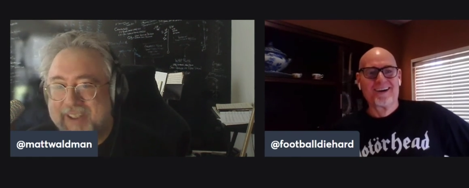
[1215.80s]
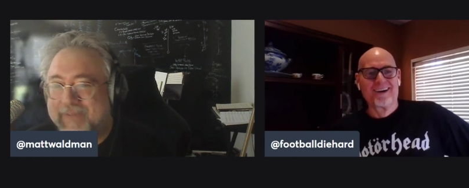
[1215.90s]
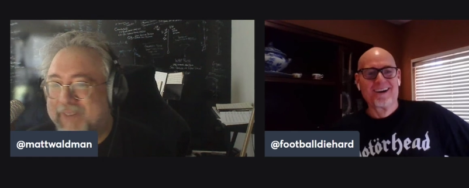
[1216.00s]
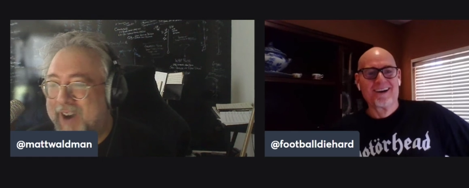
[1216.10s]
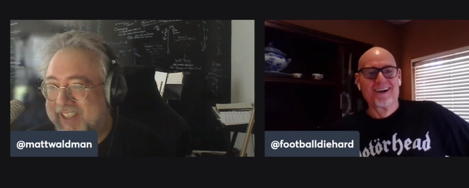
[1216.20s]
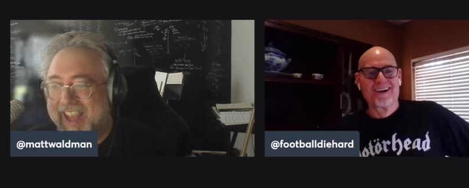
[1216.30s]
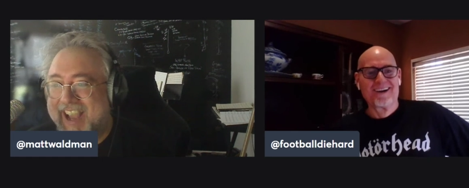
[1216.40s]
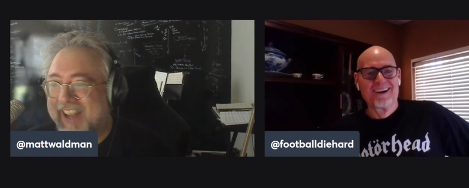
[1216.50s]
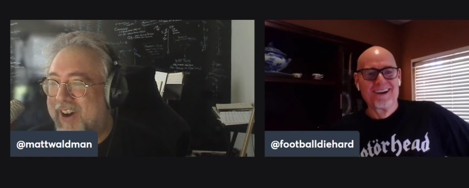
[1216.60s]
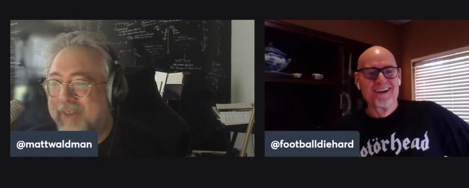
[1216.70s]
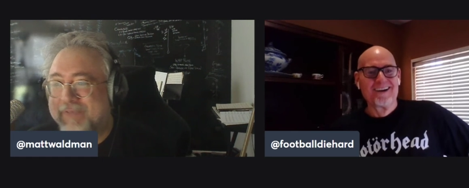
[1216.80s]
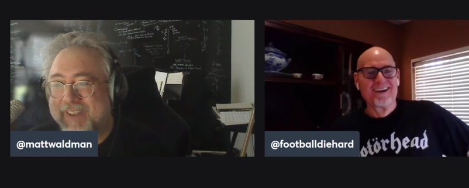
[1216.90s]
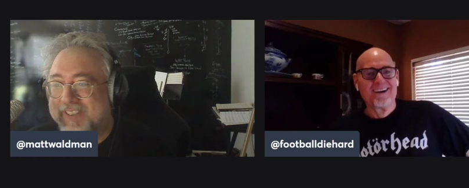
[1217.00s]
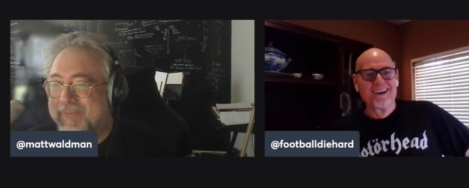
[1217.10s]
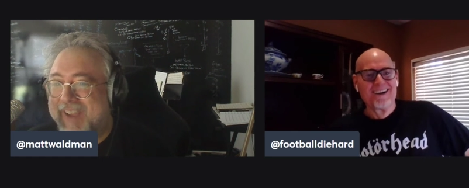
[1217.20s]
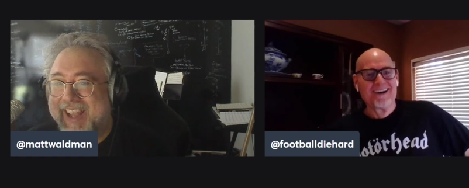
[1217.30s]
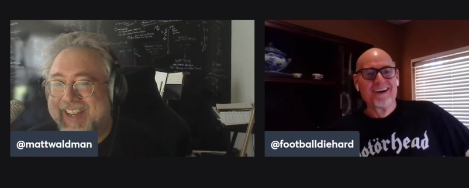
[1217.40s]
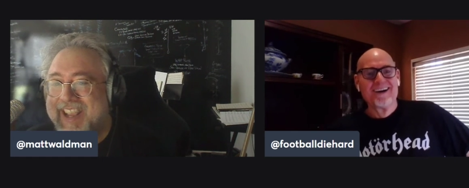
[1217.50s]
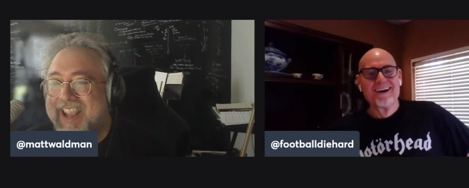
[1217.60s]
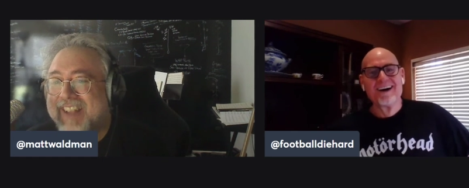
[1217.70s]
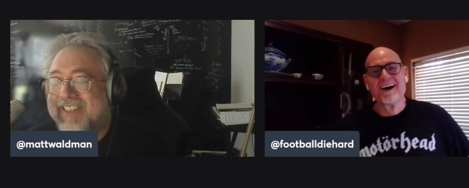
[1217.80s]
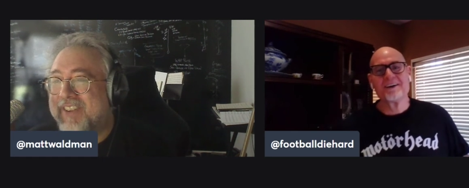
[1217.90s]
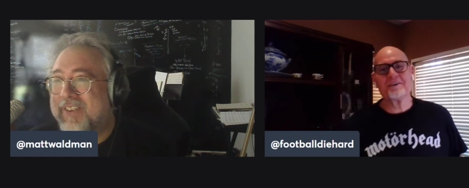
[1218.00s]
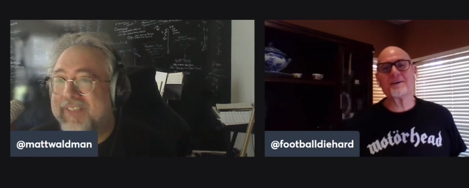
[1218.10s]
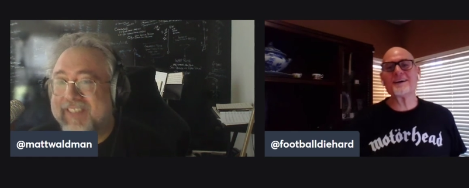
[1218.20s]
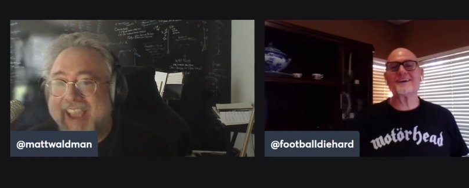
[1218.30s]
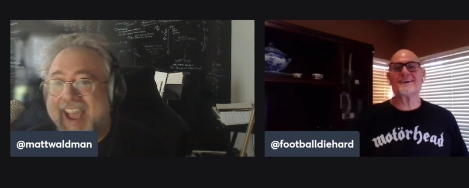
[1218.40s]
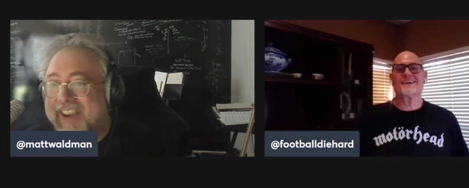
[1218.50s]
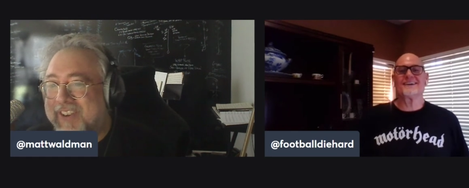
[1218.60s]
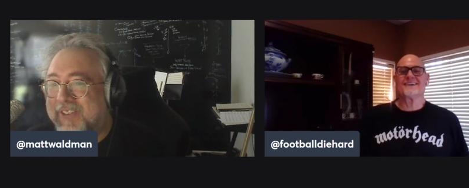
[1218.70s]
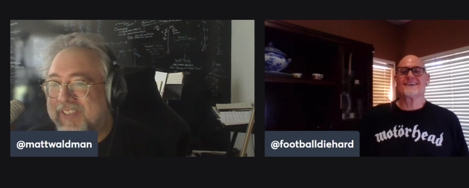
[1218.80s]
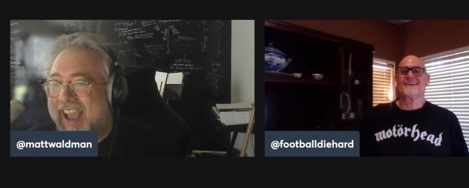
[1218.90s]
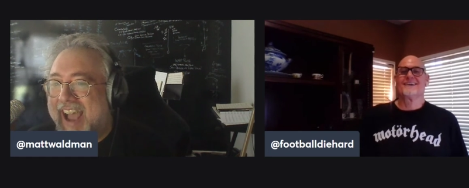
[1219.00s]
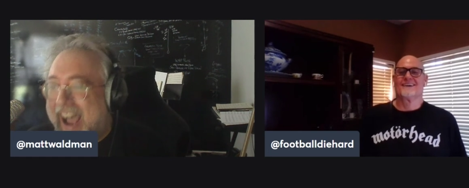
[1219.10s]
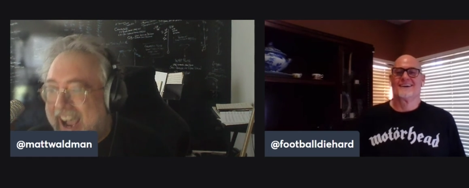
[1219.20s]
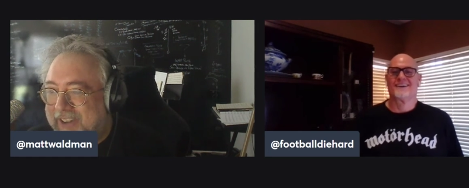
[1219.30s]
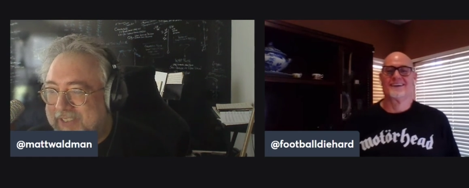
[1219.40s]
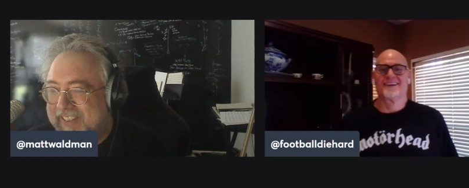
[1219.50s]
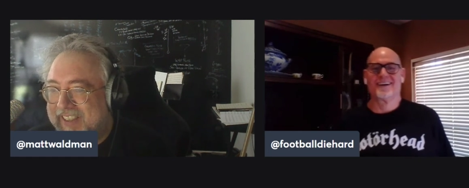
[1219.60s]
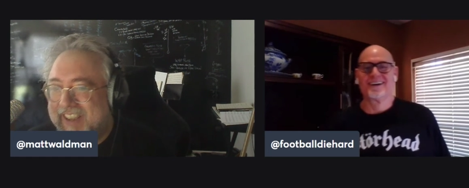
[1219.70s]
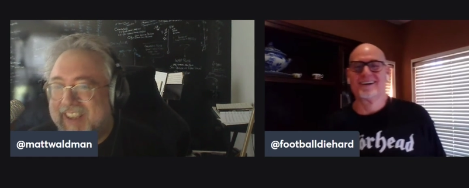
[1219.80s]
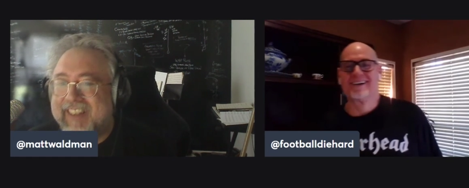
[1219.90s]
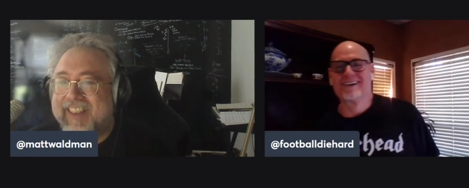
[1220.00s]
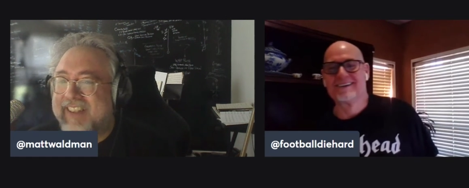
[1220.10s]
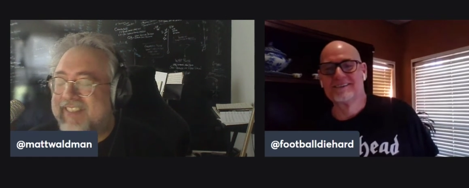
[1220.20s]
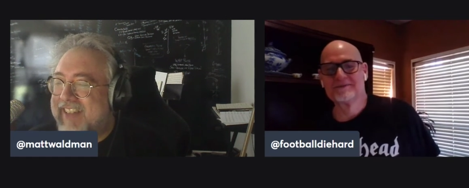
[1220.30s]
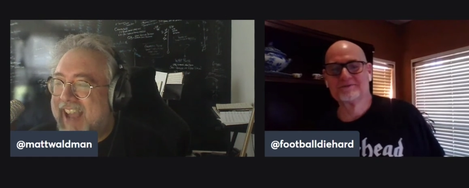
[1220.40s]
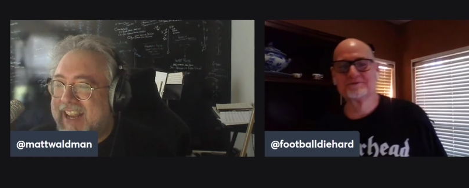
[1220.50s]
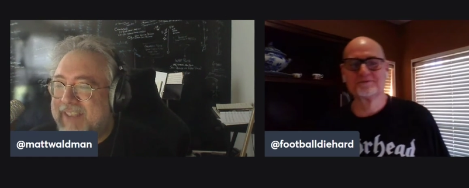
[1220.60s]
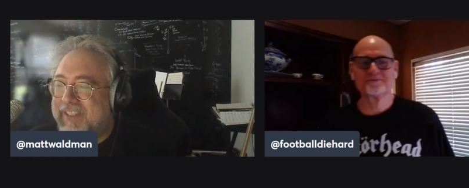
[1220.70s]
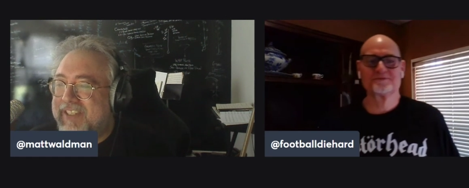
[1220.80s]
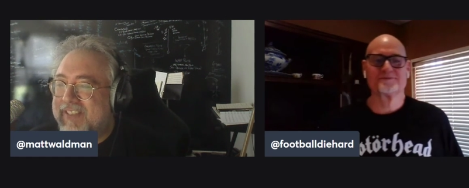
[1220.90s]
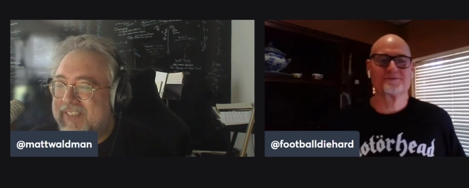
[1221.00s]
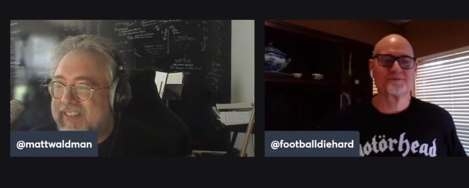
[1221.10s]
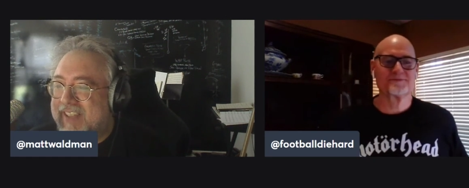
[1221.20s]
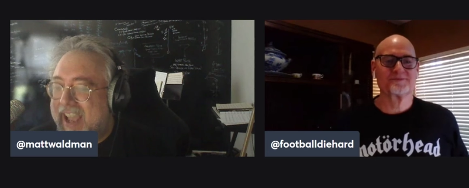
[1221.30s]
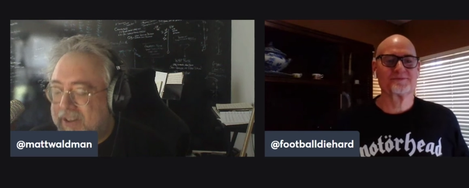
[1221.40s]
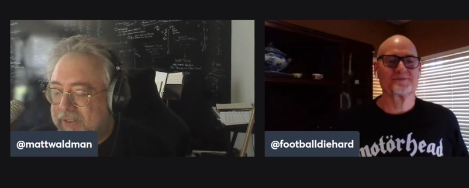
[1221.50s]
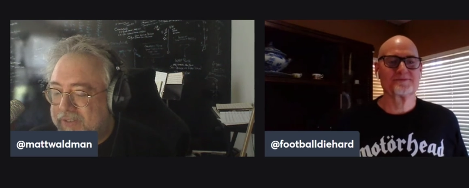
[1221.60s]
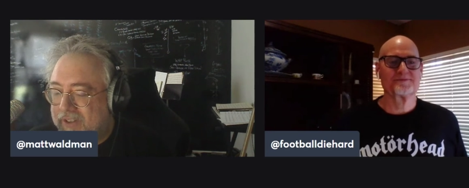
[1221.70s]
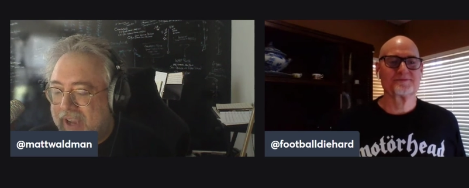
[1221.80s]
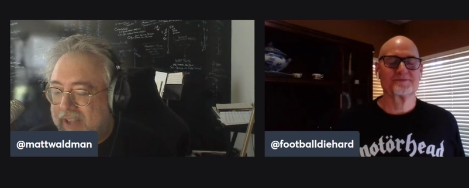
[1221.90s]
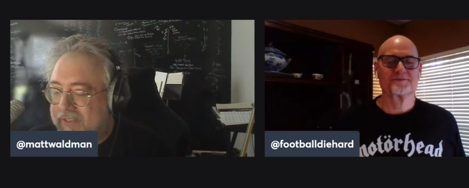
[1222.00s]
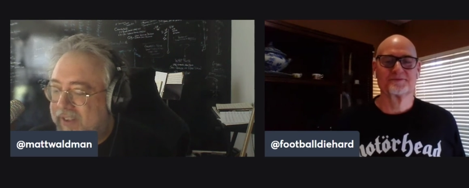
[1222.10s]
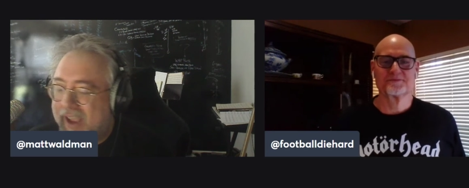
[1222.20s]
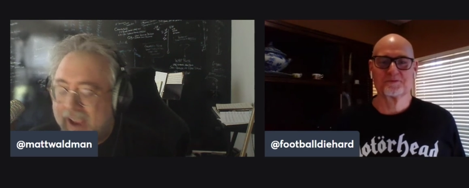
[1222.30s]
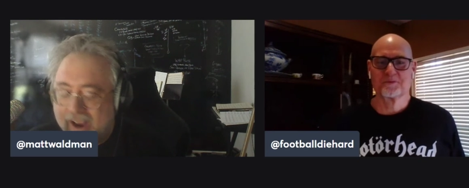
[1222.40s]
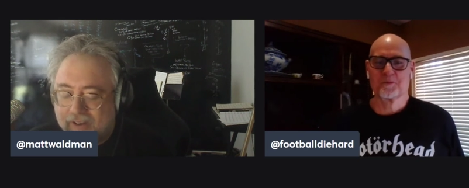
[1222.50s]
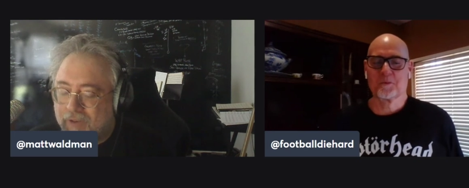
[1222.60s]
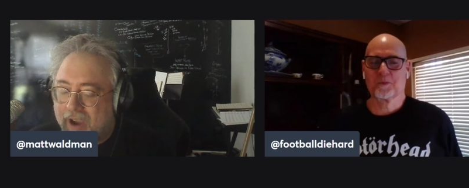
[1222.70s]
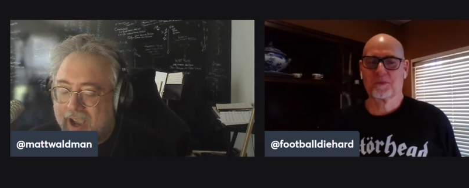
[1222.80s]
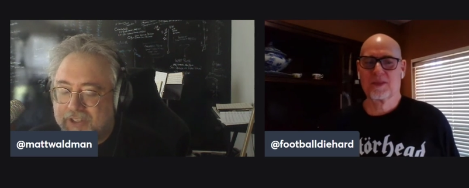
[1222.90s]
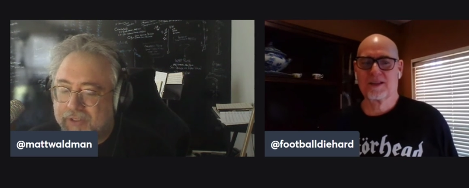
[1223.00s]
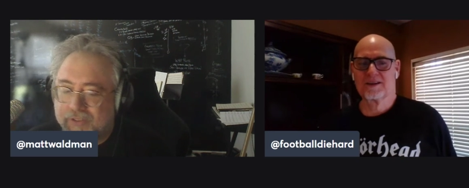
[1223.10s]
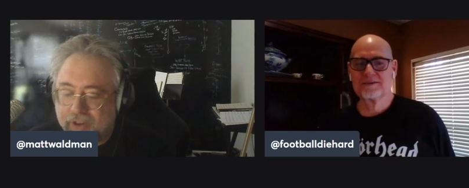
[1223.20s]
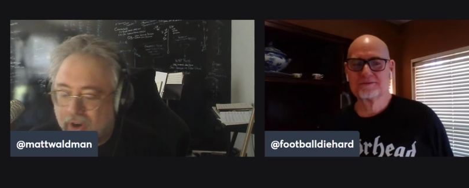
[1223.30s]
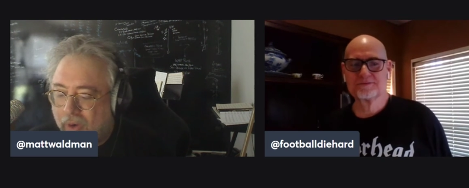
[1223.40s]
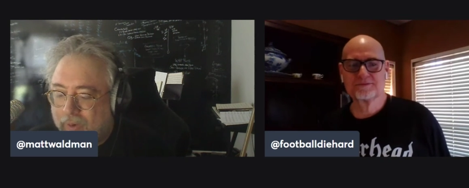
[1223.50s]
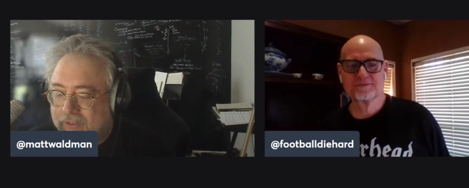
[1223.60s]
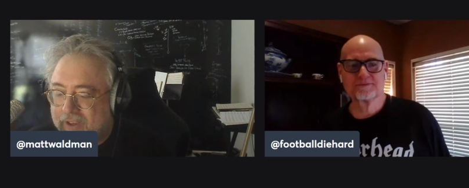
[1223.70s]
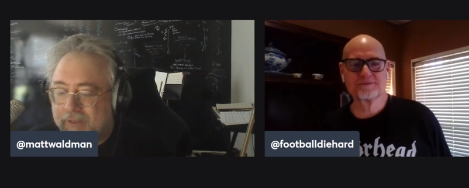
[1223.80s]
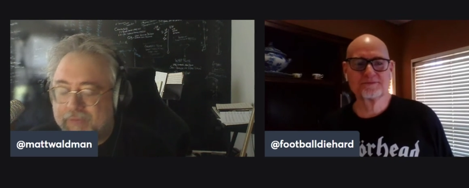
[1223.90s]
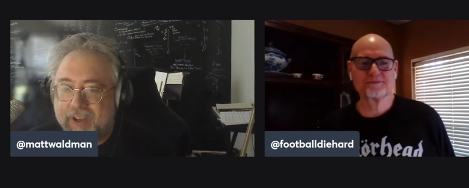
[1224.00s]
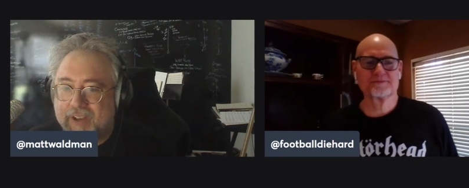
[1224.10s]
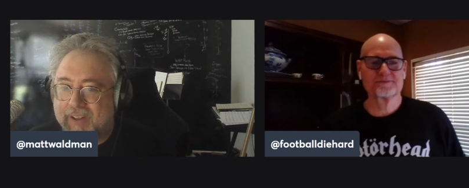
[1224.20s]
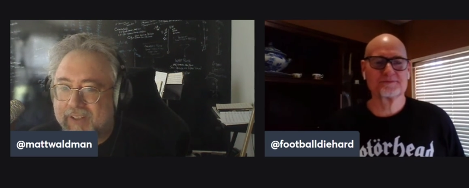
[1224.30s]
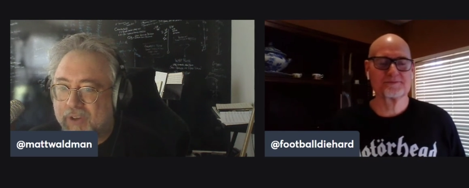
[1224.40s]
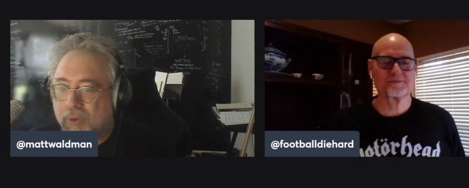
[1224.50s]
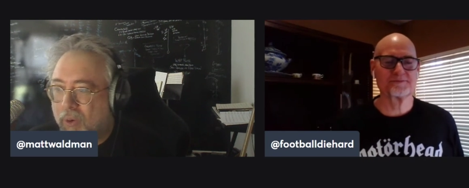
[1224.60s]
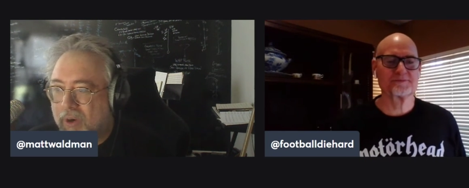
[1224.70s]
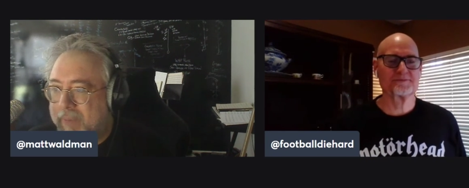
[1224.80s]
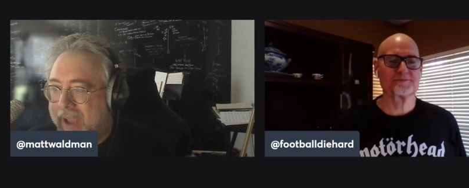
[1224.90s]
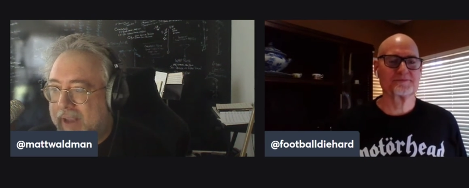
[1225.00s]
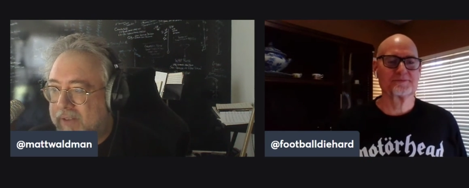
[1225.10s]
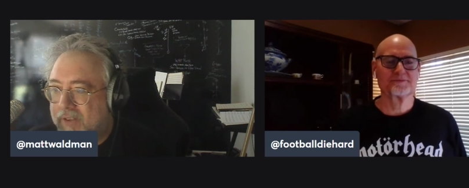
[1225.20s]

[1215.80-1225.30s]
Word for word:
Speaker 1: fuck that offense, man. Two tackles out. That's not even just the tackles that are out. Aaron Rodgers, you're always going to feel as a quarterback.